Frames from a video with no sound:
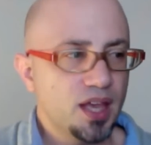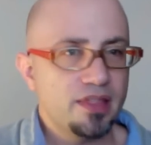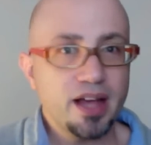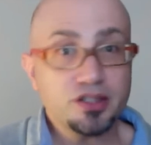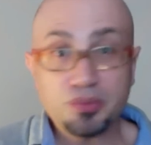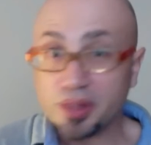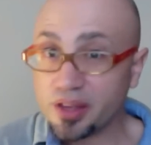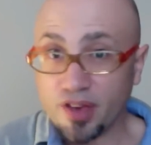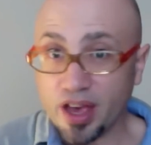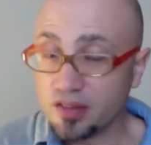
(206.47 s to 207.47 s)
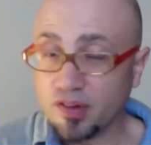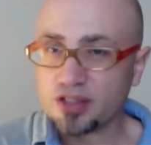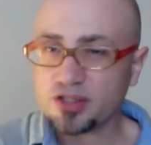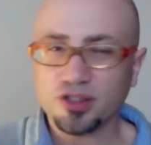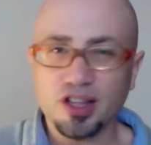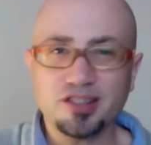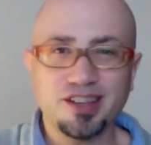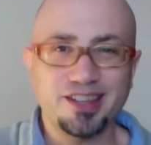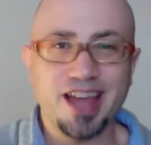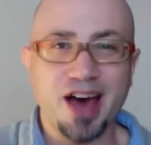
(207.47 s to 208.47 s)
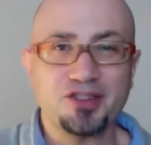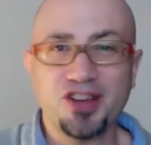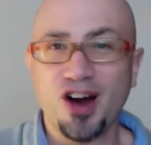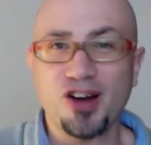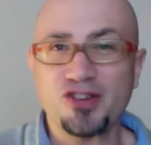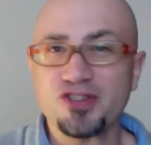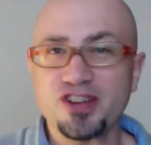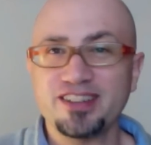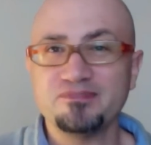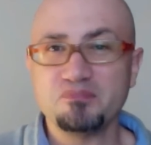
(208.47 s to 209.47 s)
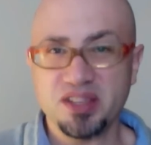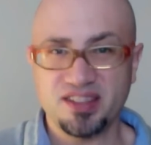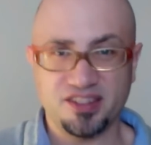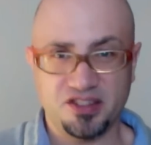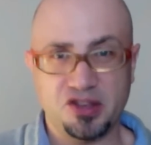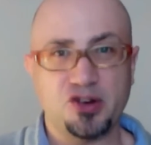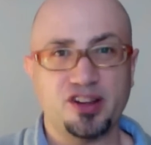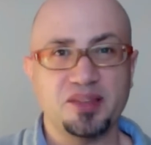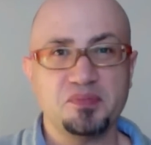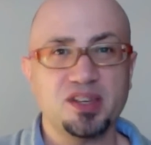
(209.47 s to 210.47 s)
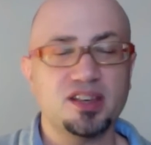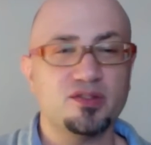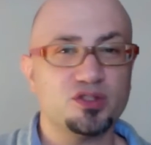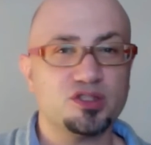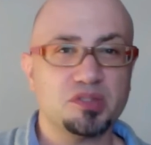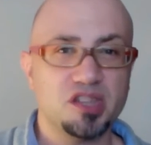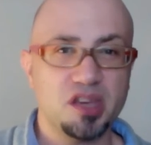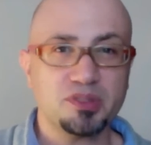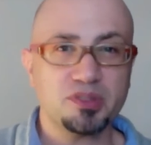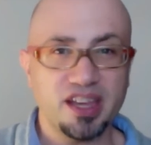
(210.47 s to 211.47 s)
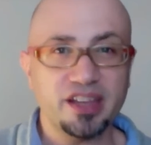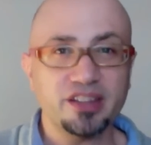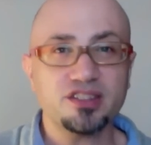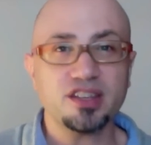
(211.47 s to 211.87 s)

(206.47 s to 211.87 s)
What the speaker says: That's really vague advice. So let's get down to concrete business here, and let me give you some tips and hints.